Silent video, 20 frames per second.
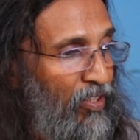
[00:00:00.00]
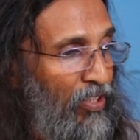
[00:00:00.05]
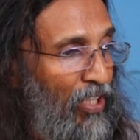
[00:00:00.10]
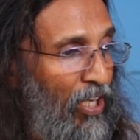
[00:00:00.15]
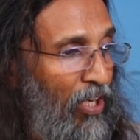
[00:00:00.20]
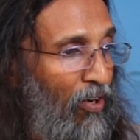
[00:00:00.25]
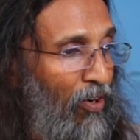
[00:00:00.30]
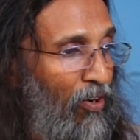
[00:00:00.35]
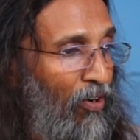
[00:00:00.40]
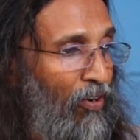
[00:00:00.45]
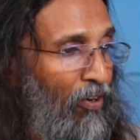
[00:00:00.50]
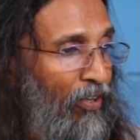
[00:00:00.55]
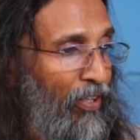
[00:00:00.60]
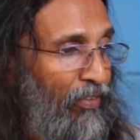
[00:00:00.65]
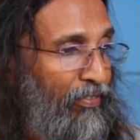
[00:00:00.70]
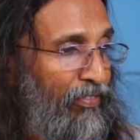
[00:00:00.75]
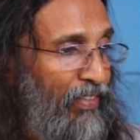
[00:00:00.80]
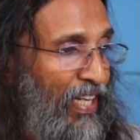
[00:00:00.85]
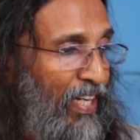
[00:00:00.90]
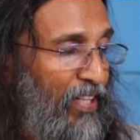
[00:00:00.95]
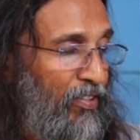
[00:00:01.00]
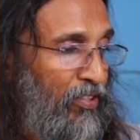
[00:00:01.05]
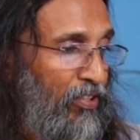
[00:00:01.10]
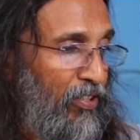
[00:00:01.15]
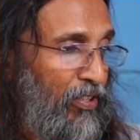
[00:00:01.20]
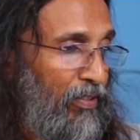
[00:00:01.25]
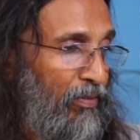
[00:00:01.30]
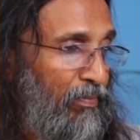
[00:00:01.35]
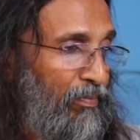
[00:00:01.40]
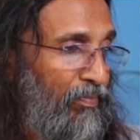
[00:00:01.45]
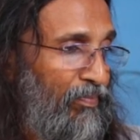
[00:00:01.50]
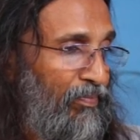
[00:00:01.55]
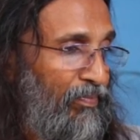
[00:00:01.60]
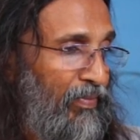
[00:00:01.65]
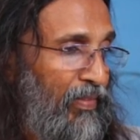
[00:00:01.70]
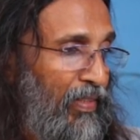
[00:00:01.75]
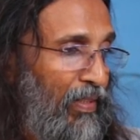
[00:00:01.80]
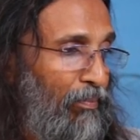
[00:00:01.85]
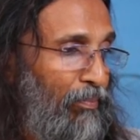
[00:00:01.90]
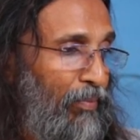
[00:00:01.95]
to the Lord of nature,
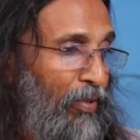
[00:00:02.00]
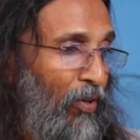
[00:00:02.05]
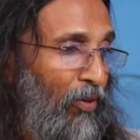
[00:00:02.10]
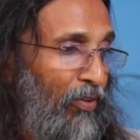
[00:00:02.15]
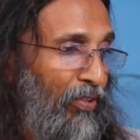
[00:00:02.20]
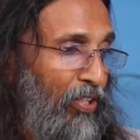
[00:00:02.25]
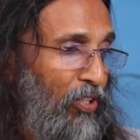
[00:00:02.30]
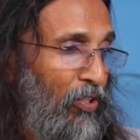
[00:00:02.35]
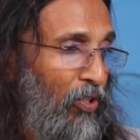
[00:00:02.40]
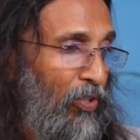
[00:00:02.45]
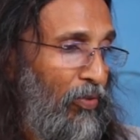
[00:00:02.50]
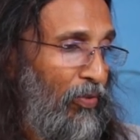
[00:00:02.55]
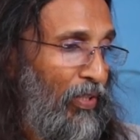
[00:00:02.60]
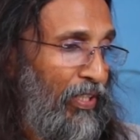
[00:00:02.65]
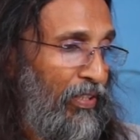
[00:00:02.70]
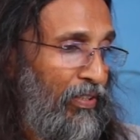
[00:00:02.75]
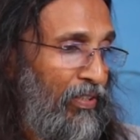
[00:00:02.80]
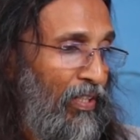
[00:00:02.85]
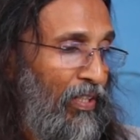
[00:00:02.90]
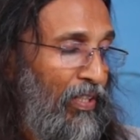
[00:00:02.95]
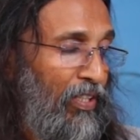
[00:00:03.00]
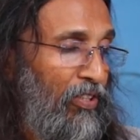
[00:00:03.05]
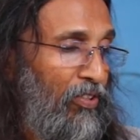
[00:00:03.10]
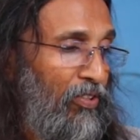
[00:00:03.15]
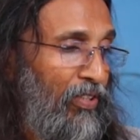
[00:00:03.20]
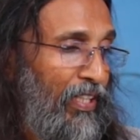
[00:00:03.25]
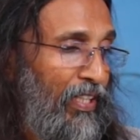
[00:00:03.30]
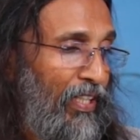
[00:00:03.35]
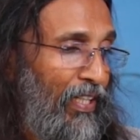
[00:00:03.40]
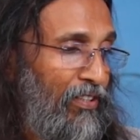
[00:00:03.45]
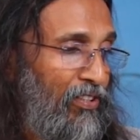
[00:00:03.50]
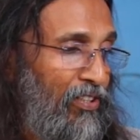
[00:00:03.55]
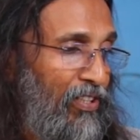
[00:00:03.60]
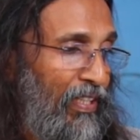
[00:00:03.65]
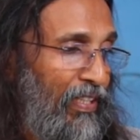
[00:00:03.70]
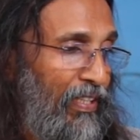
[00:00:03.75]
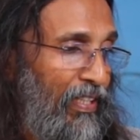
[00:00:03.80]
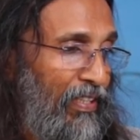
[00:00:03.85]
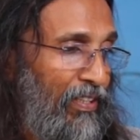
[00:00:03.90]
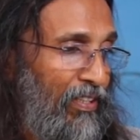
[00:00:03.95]
beyond the universe, to the
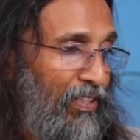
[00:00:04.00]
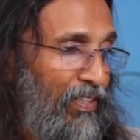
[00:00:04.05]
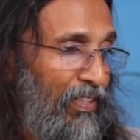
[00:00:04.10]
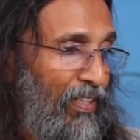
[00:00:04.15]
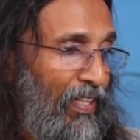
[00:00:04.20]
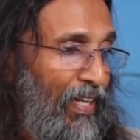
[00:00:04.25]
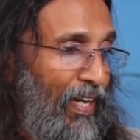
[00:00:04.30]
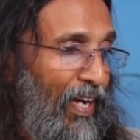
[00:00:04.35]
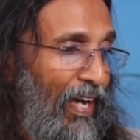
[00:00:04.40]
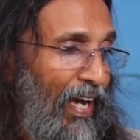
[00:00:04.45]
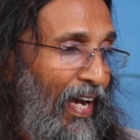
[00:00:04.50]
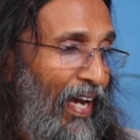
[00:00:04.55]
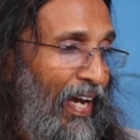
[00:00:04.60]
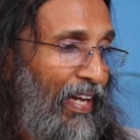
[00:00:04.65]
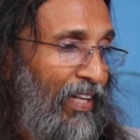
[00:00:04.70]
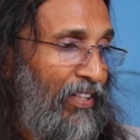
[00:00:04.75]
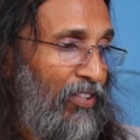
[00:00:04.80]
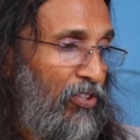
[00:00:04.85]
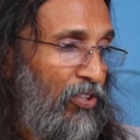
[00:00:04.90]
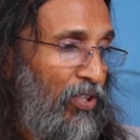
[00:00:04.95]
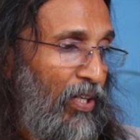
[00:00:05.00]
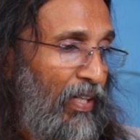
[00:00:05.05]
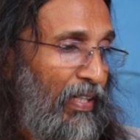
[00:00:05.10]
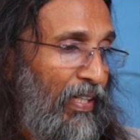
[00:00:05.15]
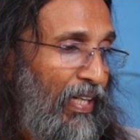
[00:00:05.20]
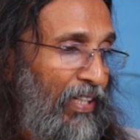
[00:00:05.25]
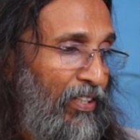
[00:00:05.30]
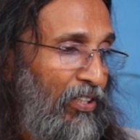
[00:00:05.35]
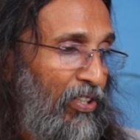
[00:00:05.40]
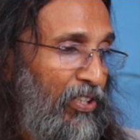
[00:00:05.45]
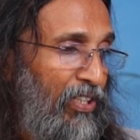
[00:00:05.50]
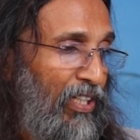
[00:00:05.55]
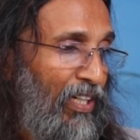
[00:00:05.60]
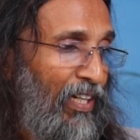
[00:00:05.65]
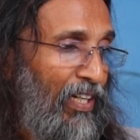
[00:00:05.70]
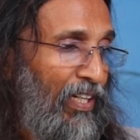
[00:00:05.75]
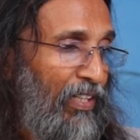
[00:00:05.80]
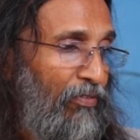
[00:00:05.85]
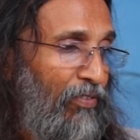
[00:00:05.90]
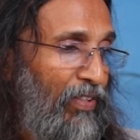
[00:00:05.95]
transcendent and can
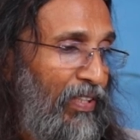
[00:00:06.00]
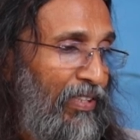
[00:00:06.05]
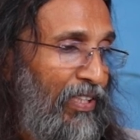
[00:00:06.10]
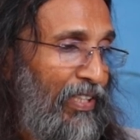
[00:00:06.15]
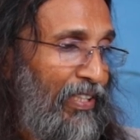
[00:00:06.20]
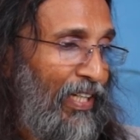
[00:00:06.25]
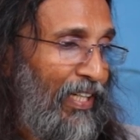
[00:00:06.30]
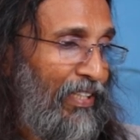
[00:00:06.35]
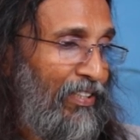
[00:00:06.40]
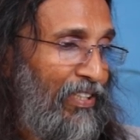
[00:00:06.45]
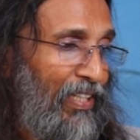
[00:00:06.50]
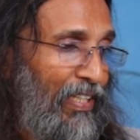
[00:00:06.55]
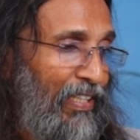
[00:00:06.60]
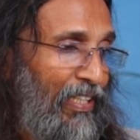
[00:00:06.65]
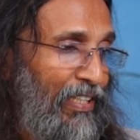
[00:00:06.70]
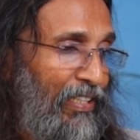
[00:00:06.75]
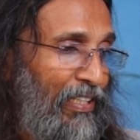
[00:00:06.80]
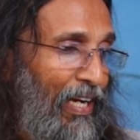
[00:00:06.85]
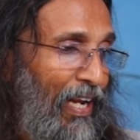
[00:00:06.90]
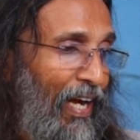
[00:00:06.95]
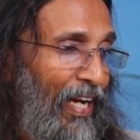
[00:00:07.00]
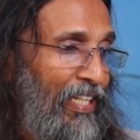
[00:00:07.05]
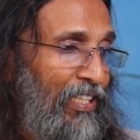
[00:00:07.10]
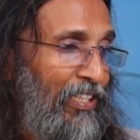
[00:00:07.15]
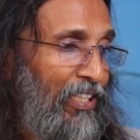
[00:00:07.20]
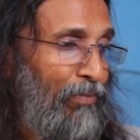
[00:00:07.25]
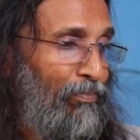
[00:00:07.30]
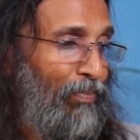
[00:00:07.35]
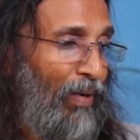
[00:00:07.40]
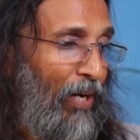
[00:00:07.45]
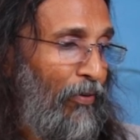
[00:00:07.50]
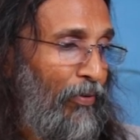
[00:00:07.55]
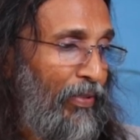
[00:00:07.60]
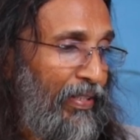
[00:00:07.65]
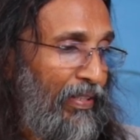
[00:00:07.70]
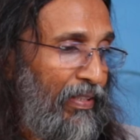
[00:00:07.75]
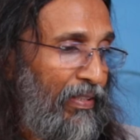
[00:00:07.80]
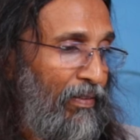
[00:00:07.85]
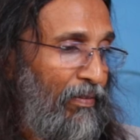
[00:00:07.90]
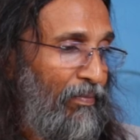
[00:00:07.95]
return with the transcendent light and
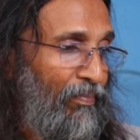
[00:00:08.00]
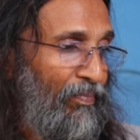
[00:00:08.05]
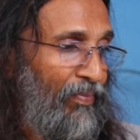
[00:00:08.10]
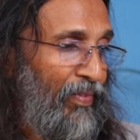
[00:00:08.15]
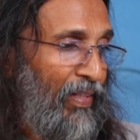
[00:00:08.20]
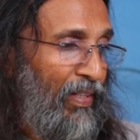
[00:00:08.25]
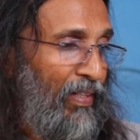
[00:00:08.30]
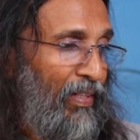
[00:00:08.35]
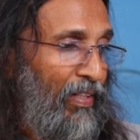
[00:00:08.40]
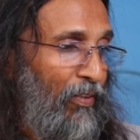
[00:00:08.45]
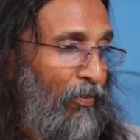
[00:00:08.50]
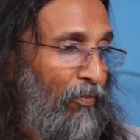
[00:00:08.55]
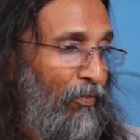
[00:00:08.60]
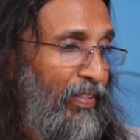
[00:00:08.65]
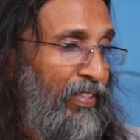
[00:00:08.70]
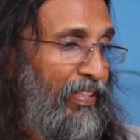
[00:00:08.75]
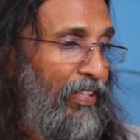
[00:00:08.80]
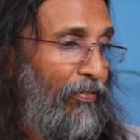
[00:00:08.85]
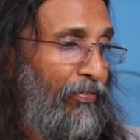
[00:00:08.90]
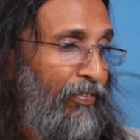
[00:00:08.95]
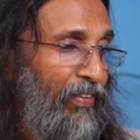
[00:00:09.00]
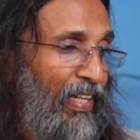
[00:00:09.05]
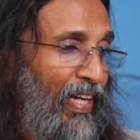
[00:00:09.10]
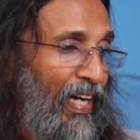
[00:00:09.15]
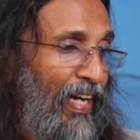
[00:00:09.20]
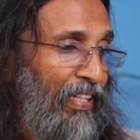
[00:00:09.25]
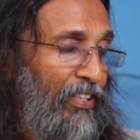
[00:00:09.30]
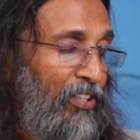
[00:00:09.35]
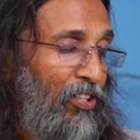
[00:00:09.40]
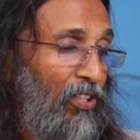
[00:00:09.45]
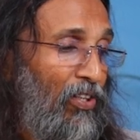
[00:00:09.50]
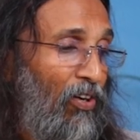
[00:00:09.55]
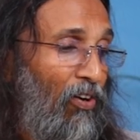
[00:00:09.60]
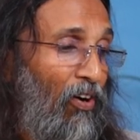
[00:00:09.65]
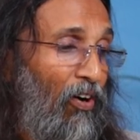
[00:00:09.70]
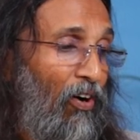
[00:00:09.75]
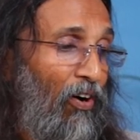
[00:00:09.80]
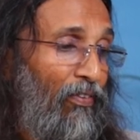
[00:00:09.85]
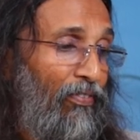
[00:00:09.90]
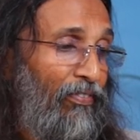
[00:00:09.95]
power with the fiat
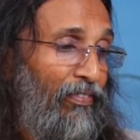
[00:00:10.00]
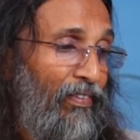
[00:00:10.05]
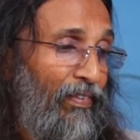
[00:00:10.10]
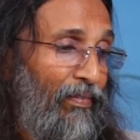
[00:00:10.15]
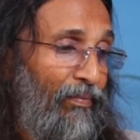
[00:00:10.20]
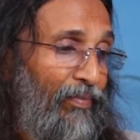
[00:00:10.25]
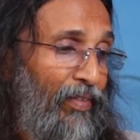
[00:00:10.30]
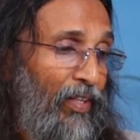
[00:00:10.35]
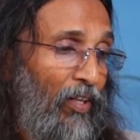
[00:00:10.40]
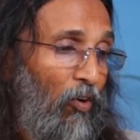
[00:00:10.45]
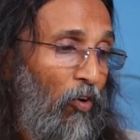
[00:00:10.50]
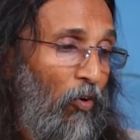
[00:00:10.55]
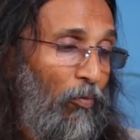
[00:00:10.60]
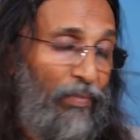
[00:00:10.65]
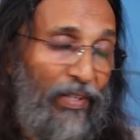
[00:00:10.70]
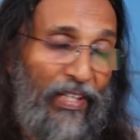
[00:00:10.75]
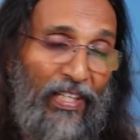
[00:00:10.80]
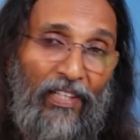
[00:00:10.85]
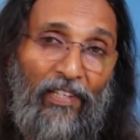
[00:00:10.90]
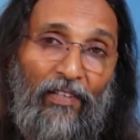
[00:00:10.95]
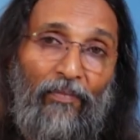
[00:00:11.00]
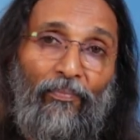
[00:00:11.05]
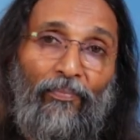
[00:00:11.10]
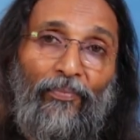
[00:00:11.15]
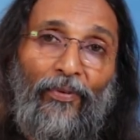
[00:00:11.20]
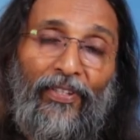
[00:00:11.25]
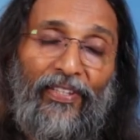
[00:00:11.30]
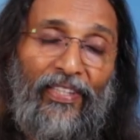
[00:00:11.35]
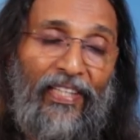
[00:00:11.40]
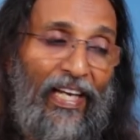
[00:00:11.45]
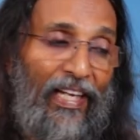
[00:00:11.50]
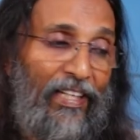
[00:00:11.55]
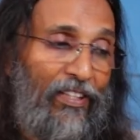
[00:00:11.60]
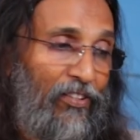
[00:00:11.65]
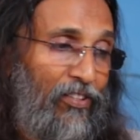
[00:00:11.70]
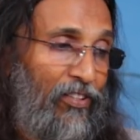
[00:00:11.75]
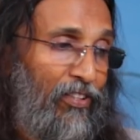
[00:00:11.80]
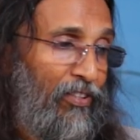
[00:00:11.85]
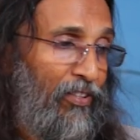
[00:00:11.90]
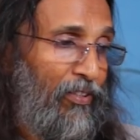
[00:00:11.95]
of the
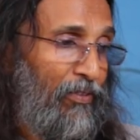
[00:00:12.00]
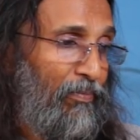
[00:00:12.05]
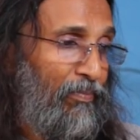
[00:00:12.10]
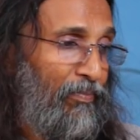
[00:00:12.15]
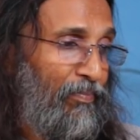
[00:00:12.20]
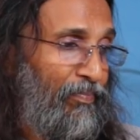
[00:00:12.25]
omnipotent.